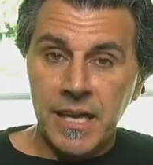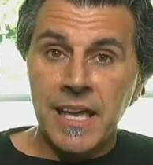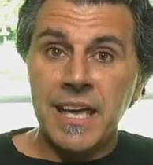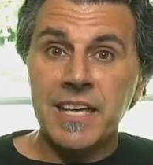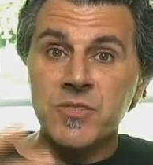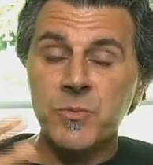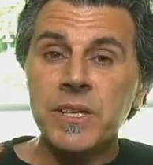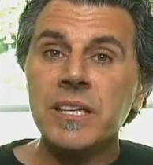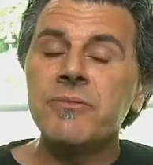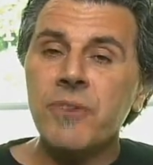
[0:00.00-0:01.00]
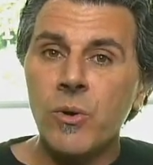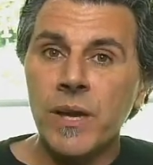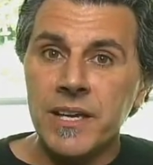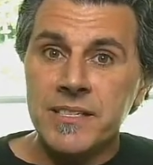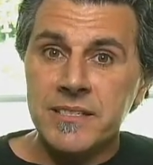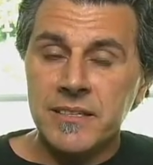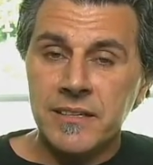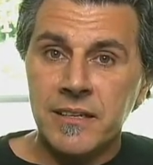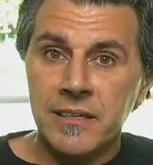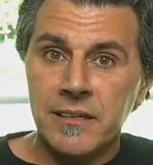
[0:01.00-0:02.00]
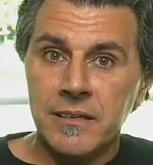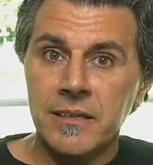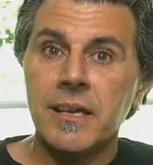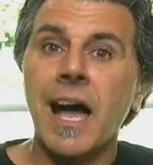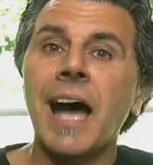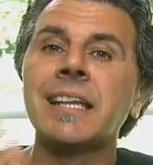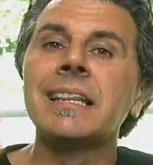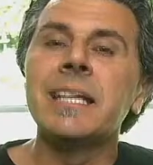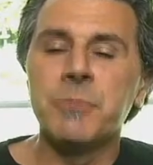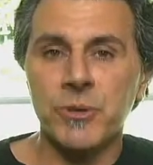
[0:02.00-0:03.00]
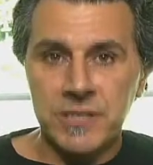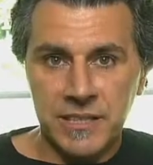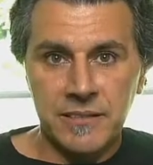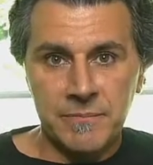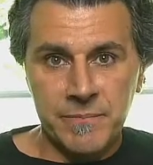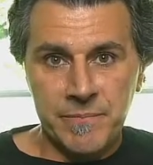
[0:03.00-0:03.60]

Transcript: is really focused on liberty,